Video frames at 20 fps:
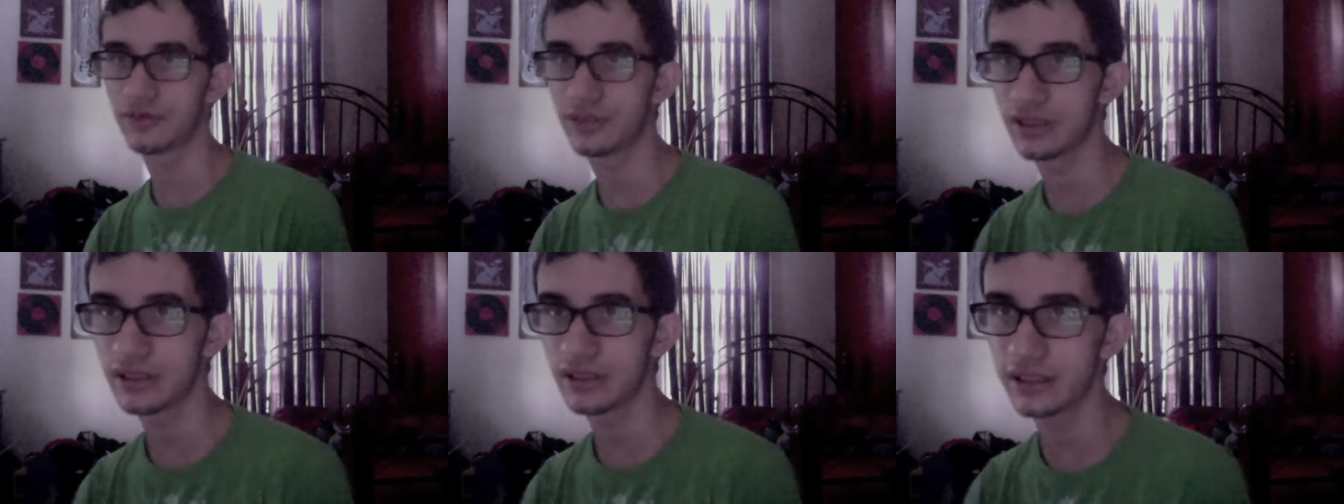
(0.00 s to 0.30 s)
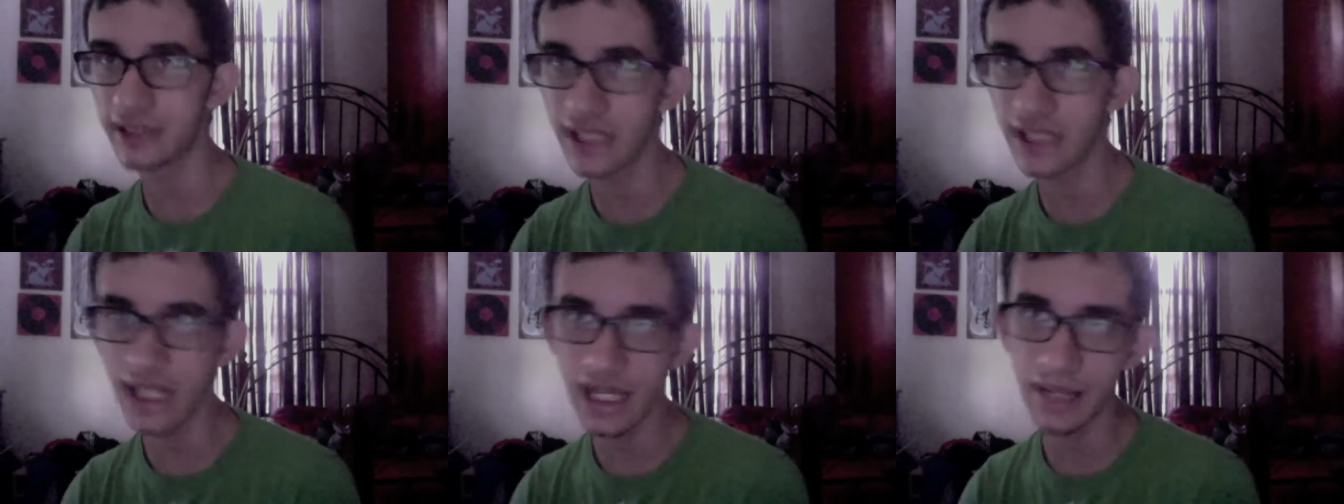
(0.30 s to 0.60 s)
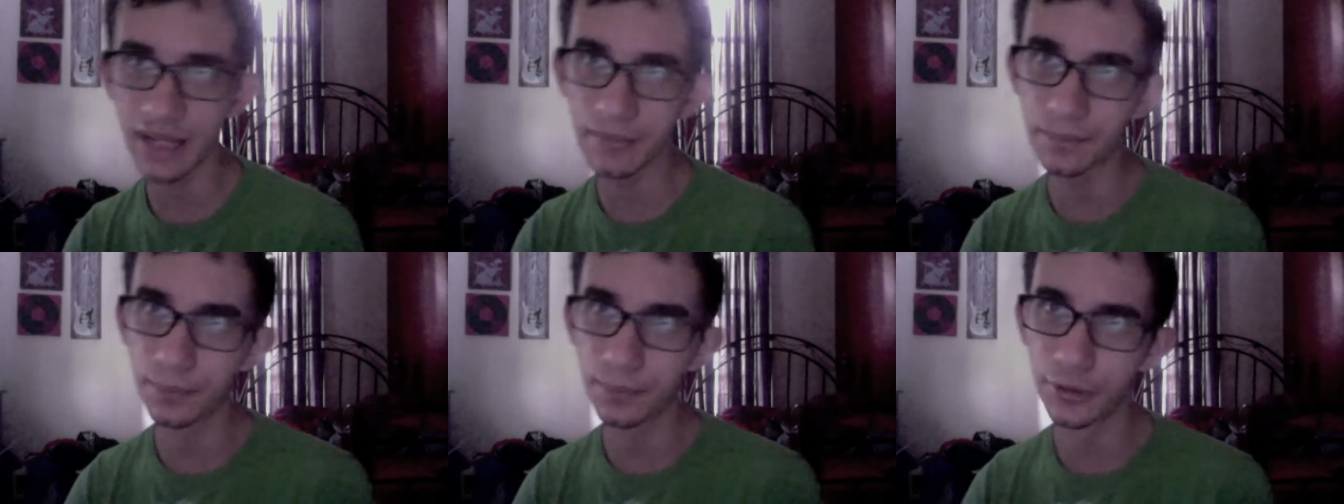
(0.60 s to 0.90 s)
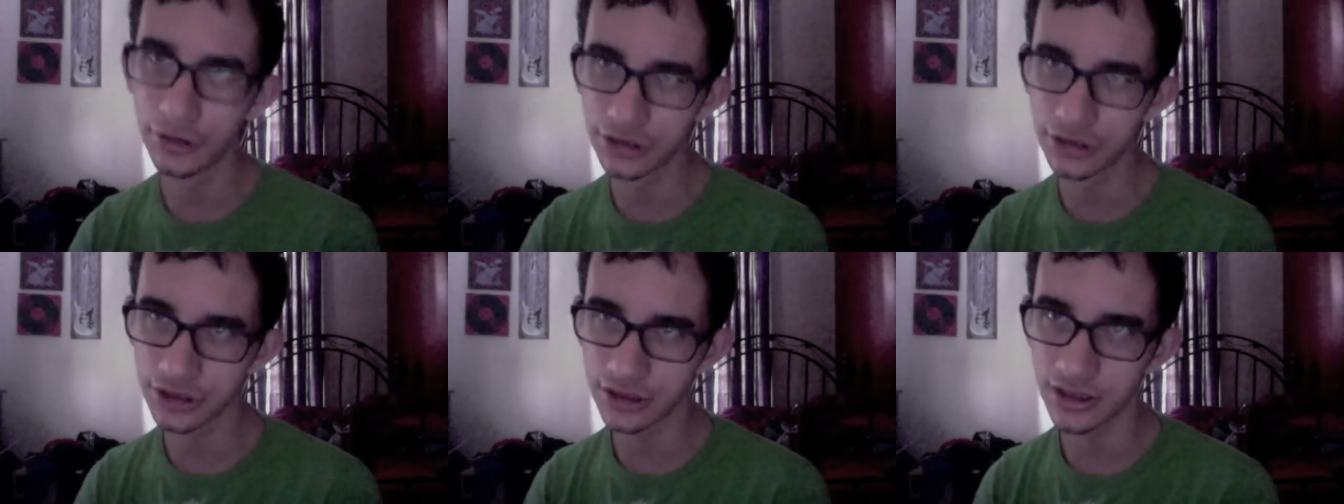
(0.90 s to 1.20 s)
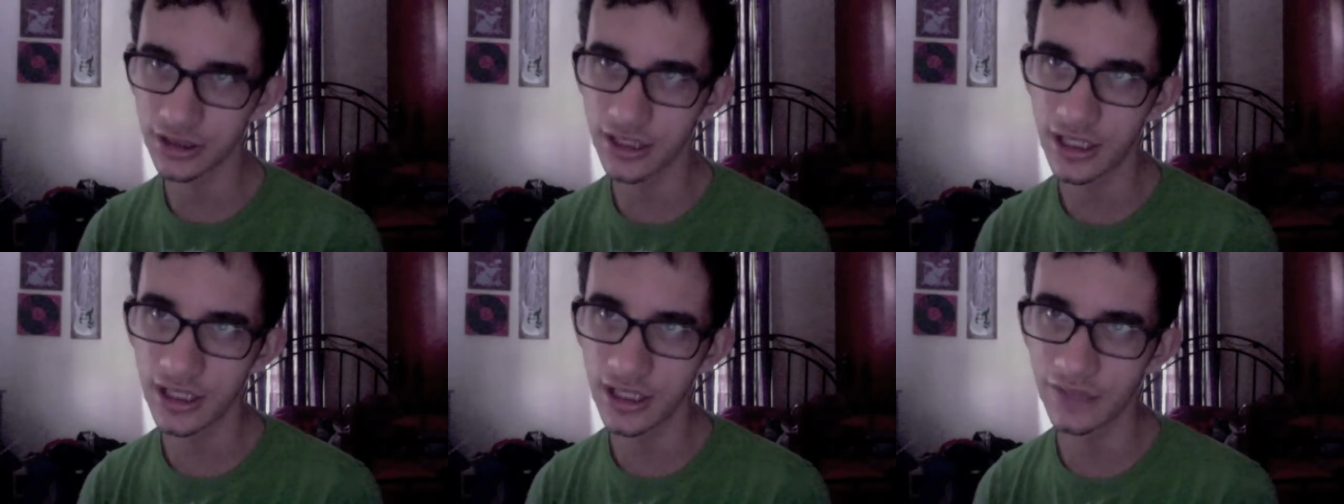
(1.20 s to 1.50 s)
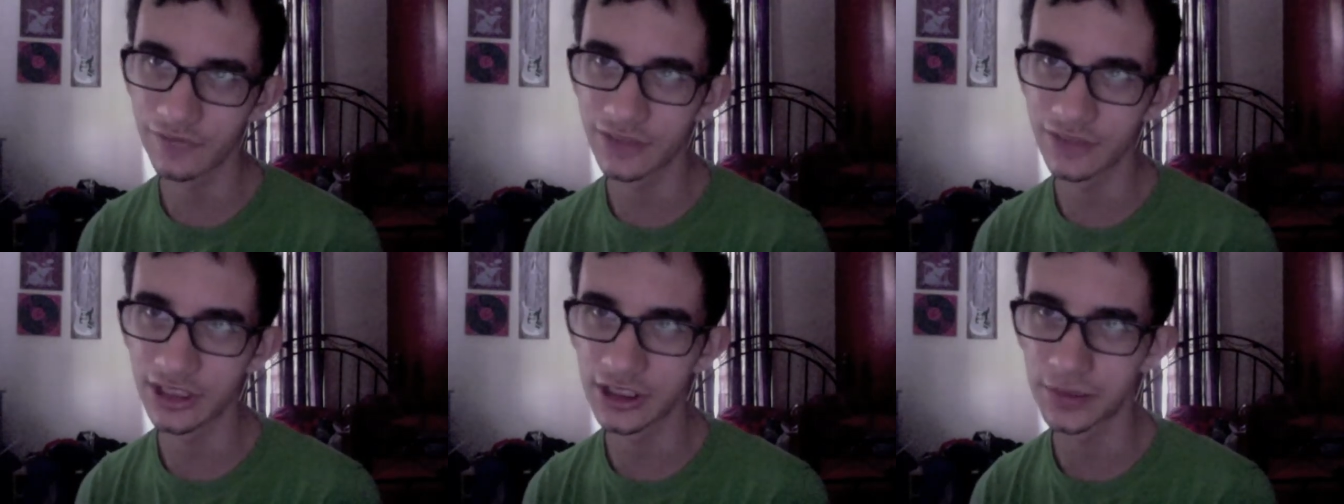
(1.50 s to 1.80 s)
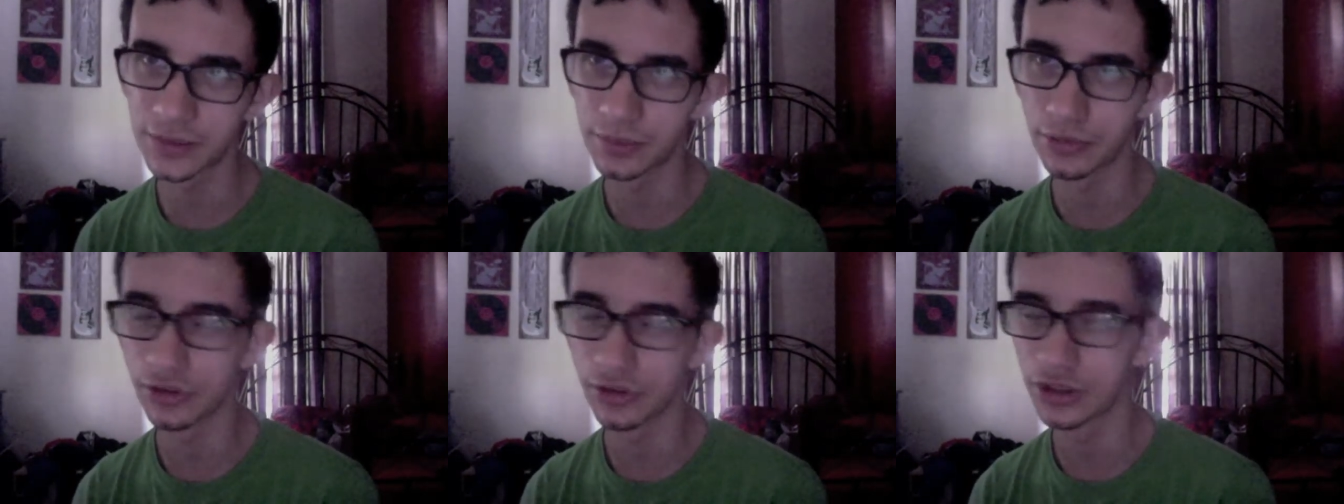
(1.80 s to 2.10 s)
yeah, it puts a lot of things
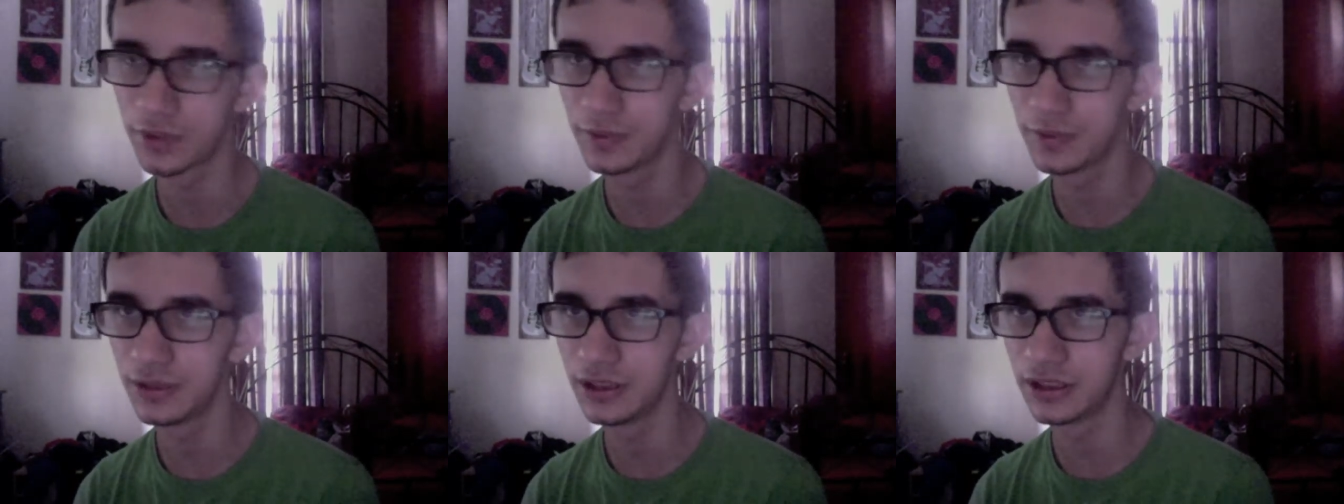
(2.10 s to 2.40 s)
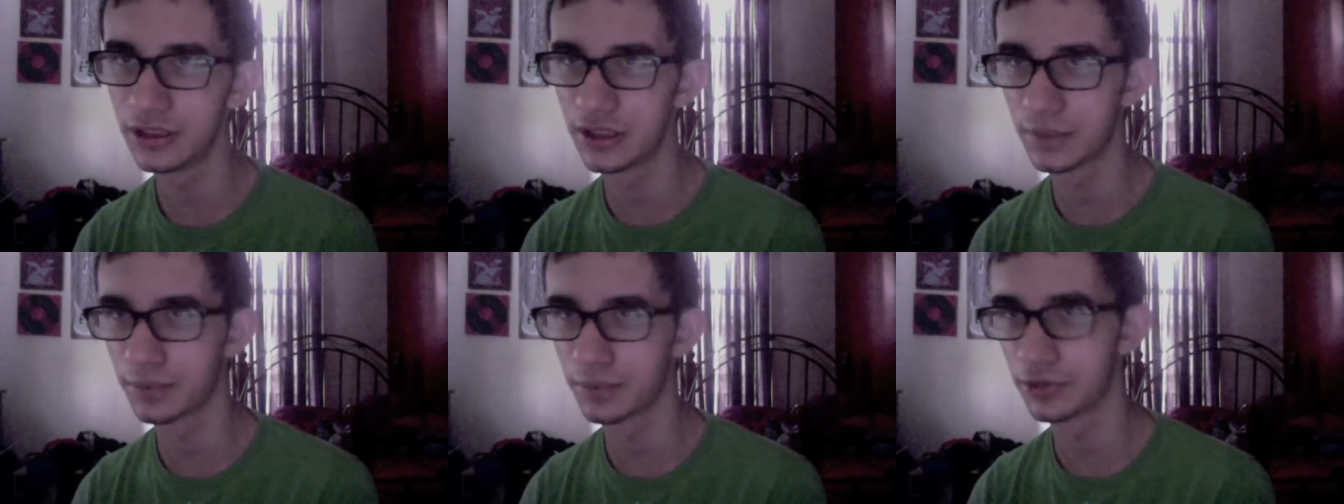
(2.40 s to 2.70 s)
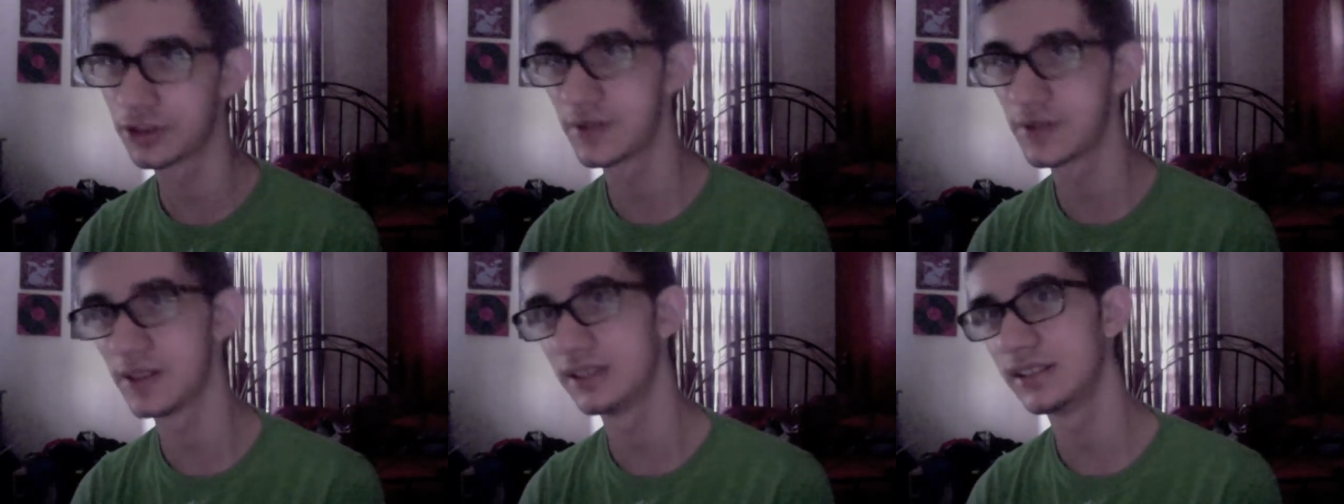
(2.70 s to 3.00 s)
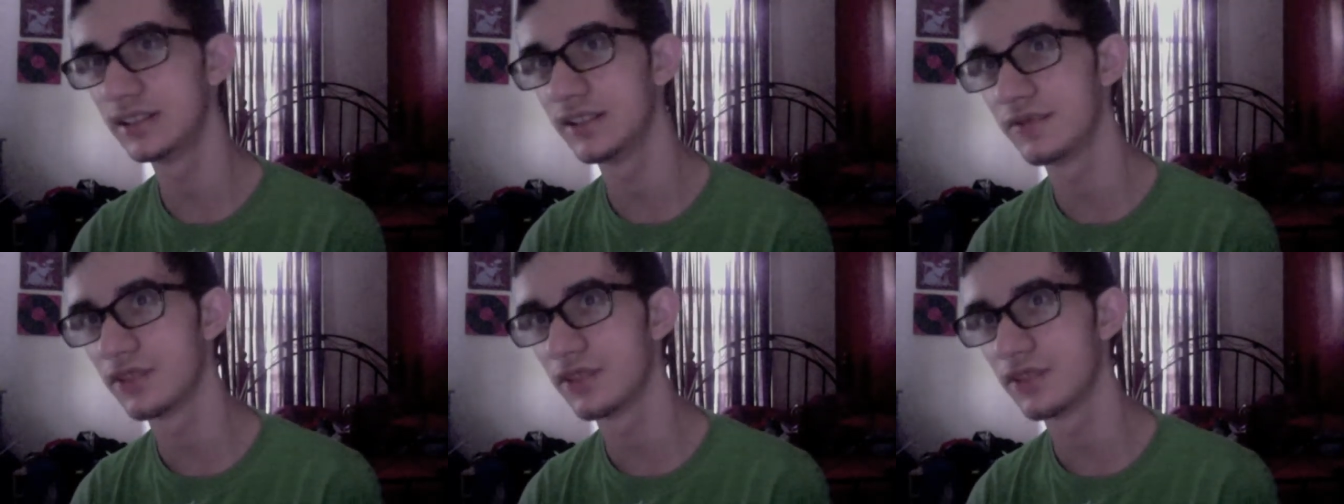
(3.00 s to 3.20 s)
pers into perspective.